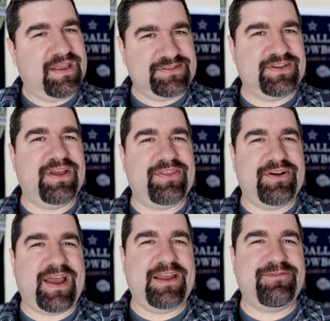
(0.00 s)
It's another
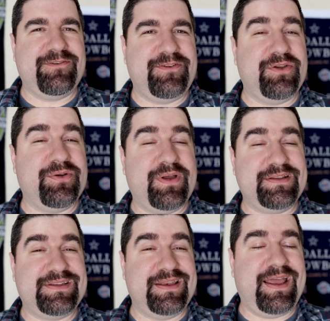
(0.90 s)
knife review,
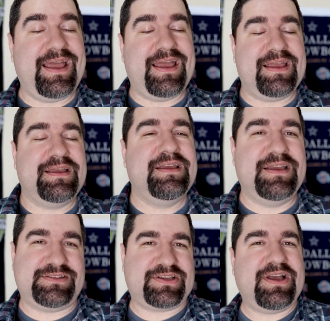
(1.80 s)
and today
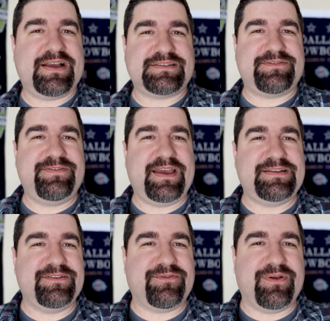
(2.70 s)
it's a
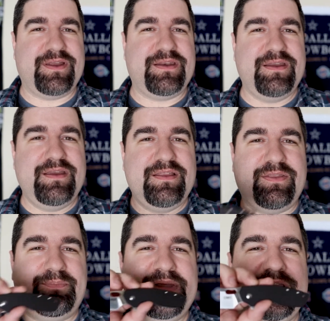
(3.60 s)
cost-effective one.
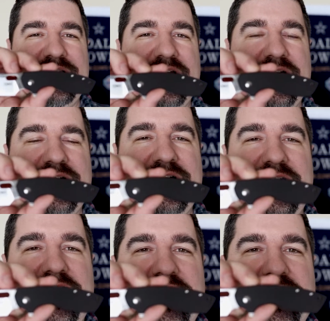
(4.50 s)
Pilar
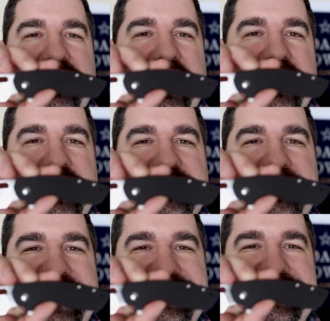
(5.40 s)
Large
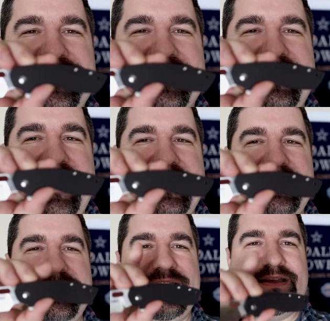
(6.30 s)
by
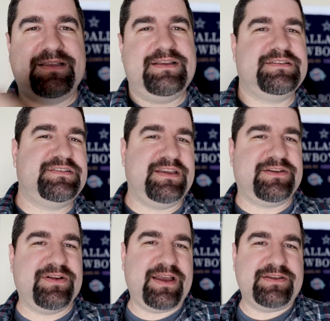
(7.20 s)
CRKT.
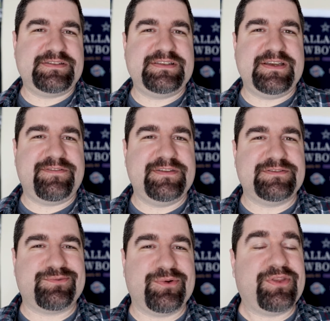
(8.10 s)
Stick around and see if
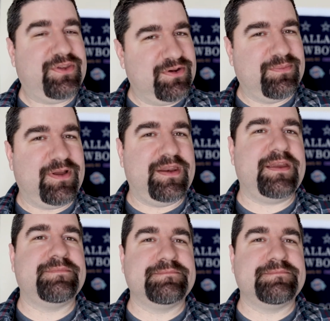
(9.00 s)
this is worth your money.